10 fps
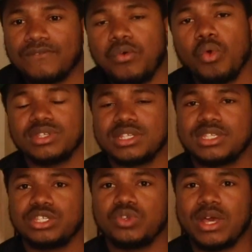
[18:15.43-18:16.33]
for this
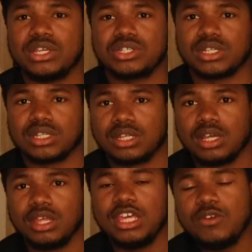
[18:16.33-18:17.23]
situation.
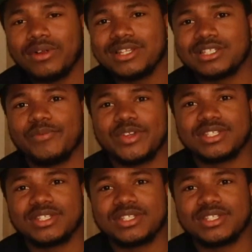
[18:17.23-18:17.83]
He wanted someone